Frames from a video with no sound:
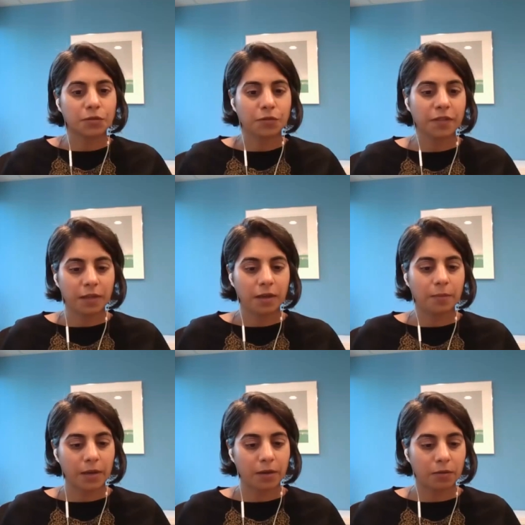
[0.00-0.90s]
sort of thinking
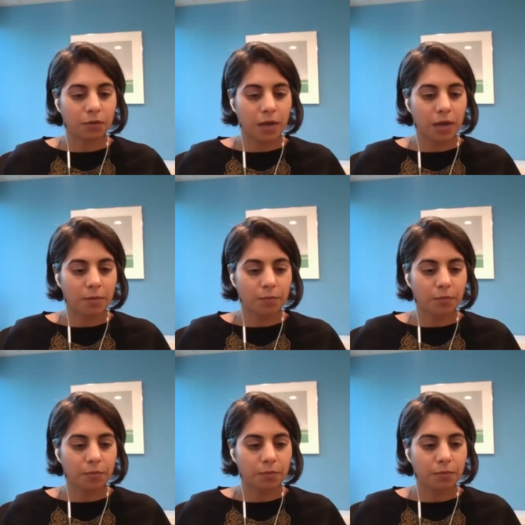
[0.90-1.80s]
about um,
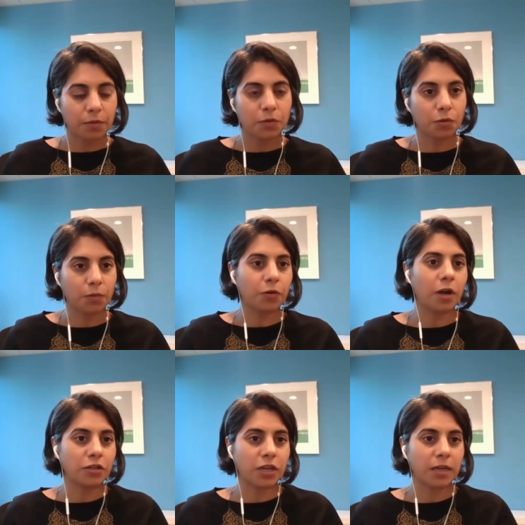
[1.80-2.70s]
your
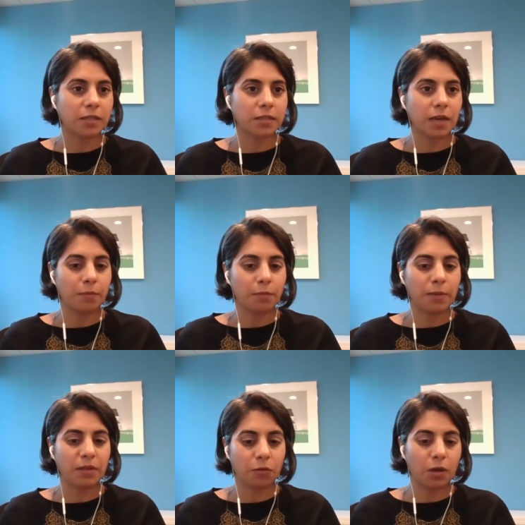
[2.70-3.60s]
project, um,
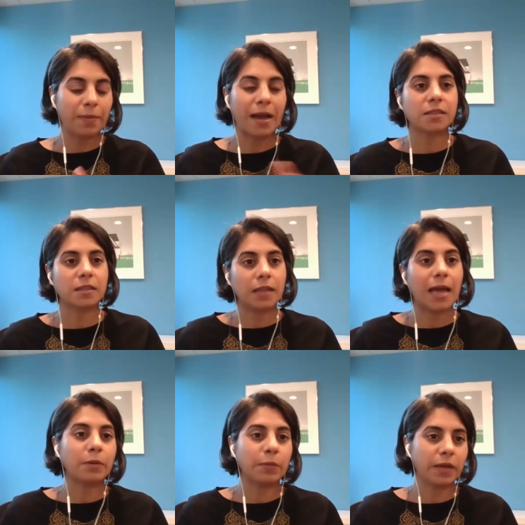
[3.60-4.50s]
maybe going back to the
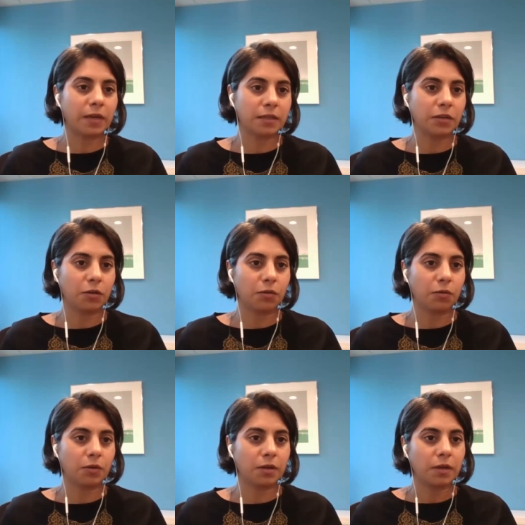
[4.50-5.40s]
lab a bit because I
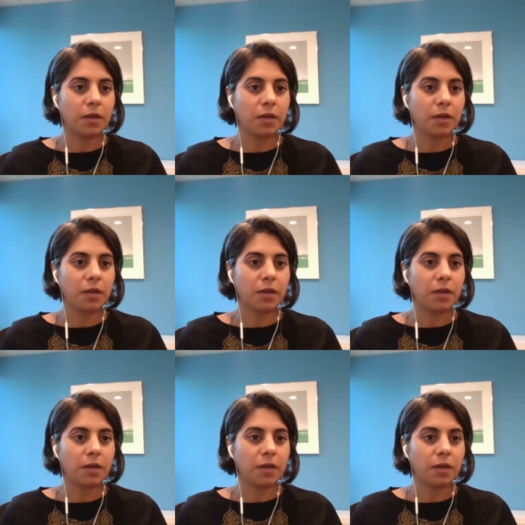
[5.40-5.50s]
know